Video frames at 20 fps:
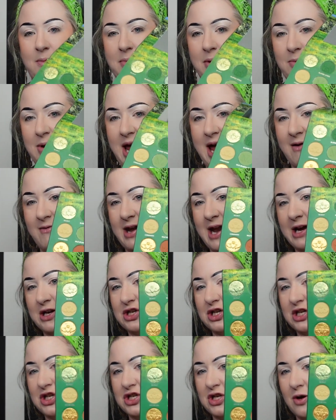but we haven't
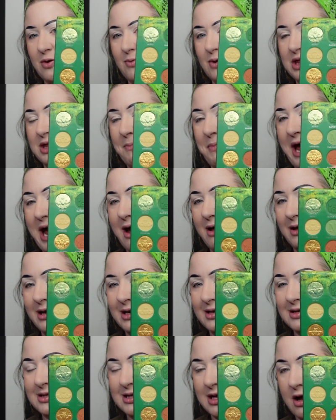actually shown what the
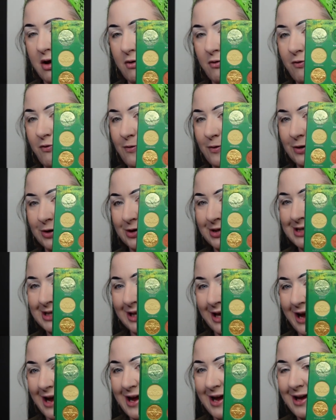palette itself looks
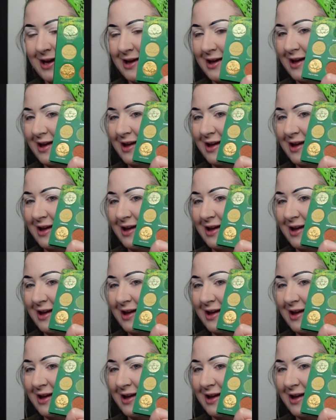like.